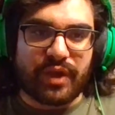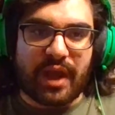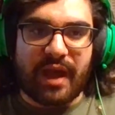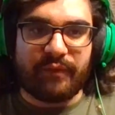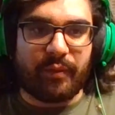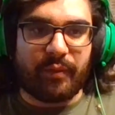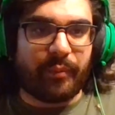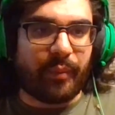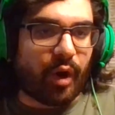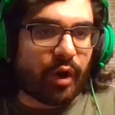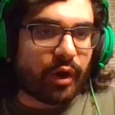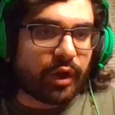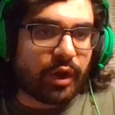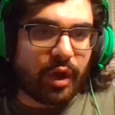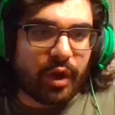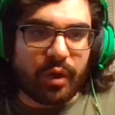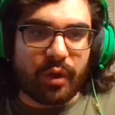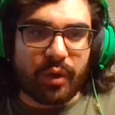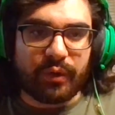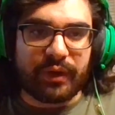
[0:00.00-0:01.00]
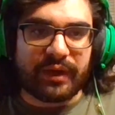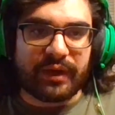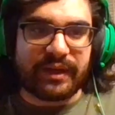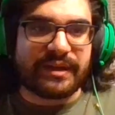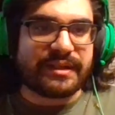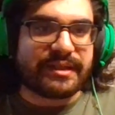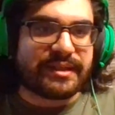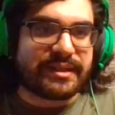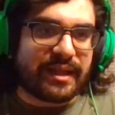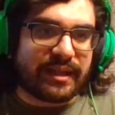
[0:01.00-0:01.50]
have a barcode and the
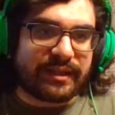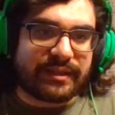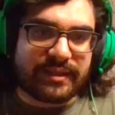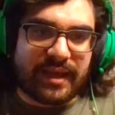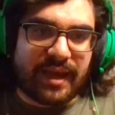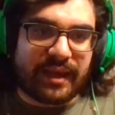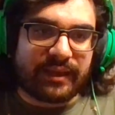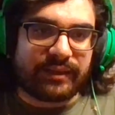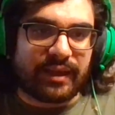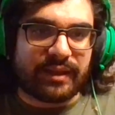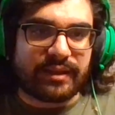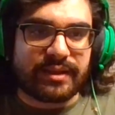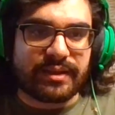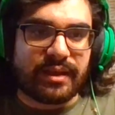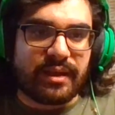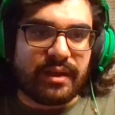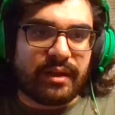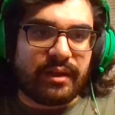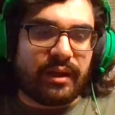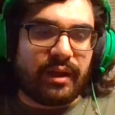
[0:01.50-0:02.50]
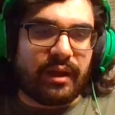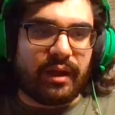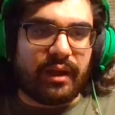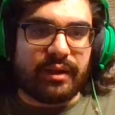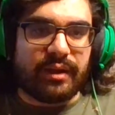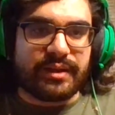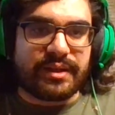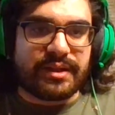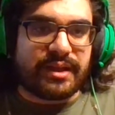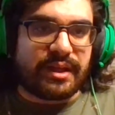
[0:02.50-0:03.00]
set tag that's
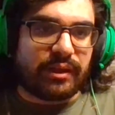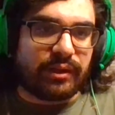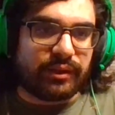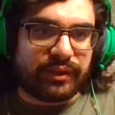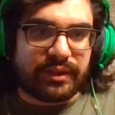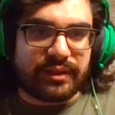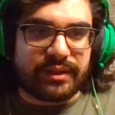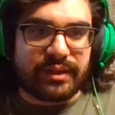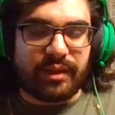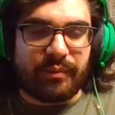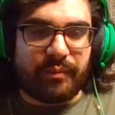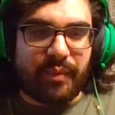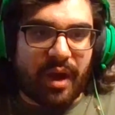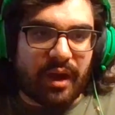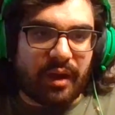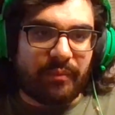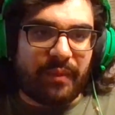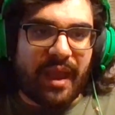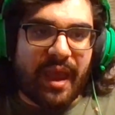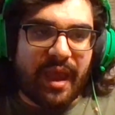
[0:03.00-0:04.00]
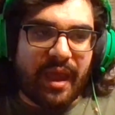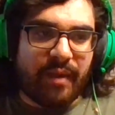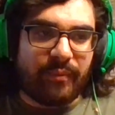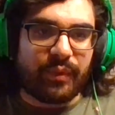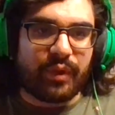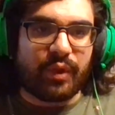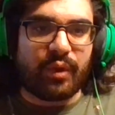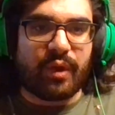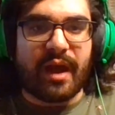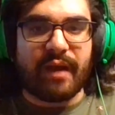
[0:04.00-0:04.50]
sealed into the bottom hem.
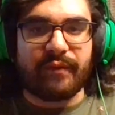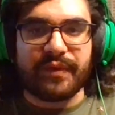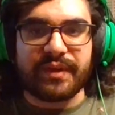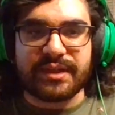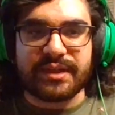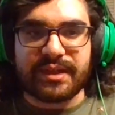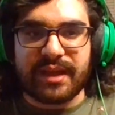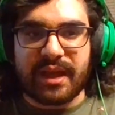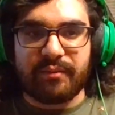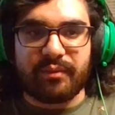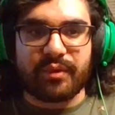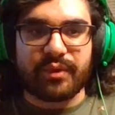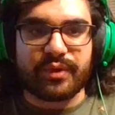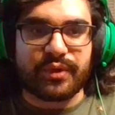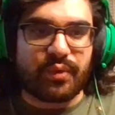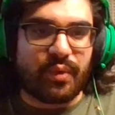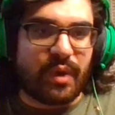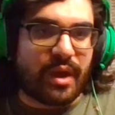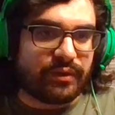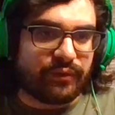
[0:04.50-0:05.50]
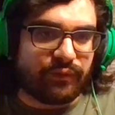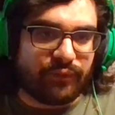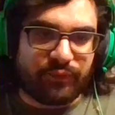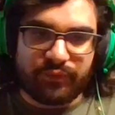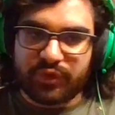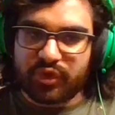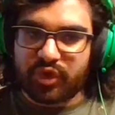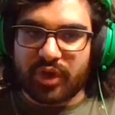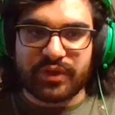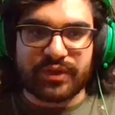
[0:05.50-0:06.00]
You'll have the Sabres who had
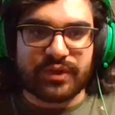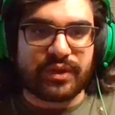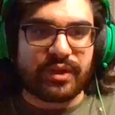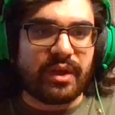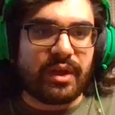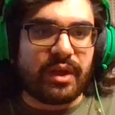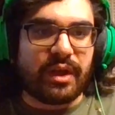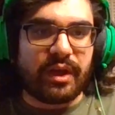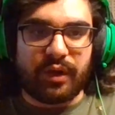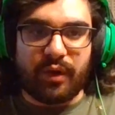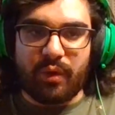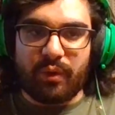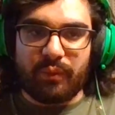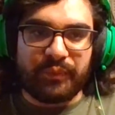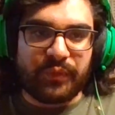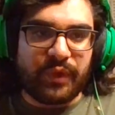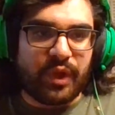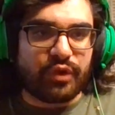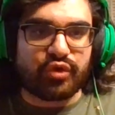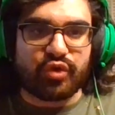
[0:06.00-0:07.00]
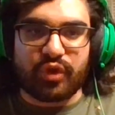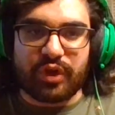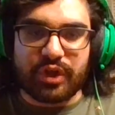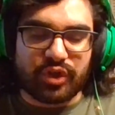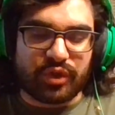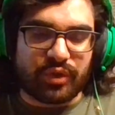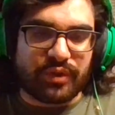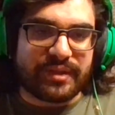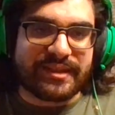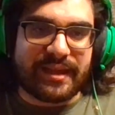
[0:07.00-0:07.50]
just, a
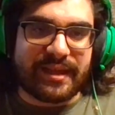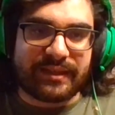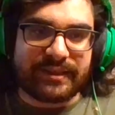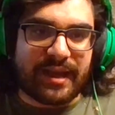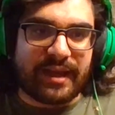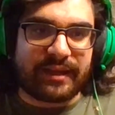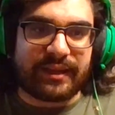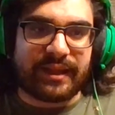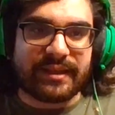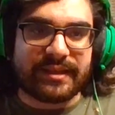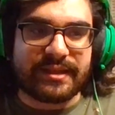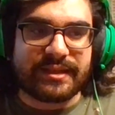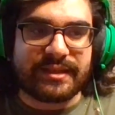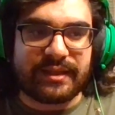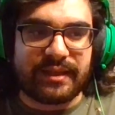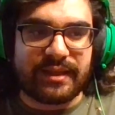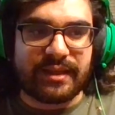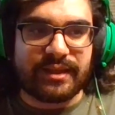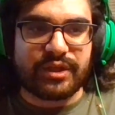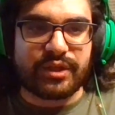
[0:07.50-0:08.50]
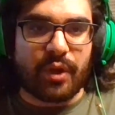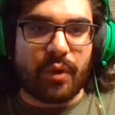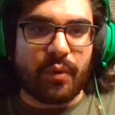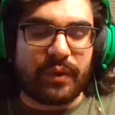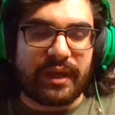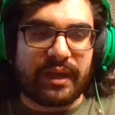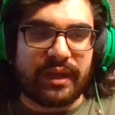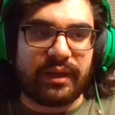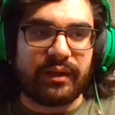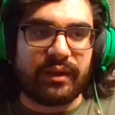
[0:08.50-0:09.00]
traditional set tag that's sewn
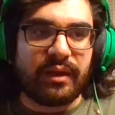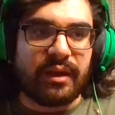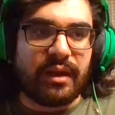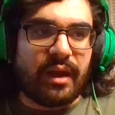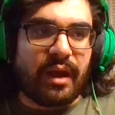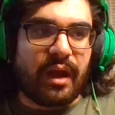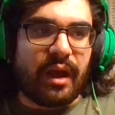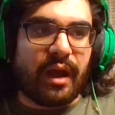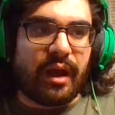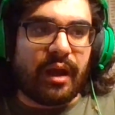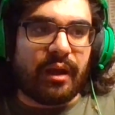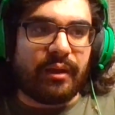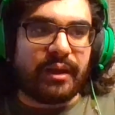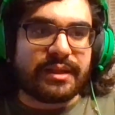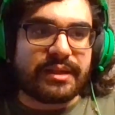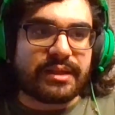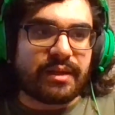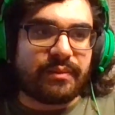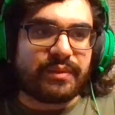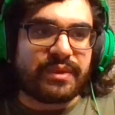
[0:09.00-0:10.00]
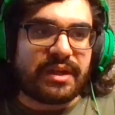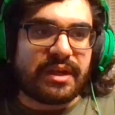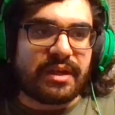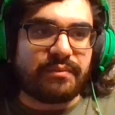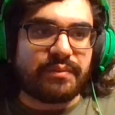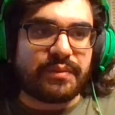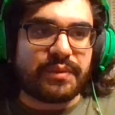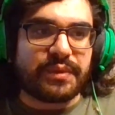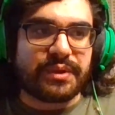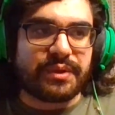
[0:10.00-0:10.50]
in. And some
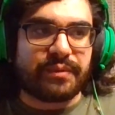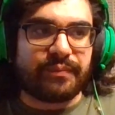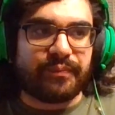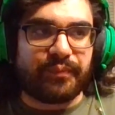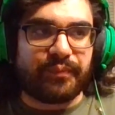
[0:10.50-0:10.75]
teams,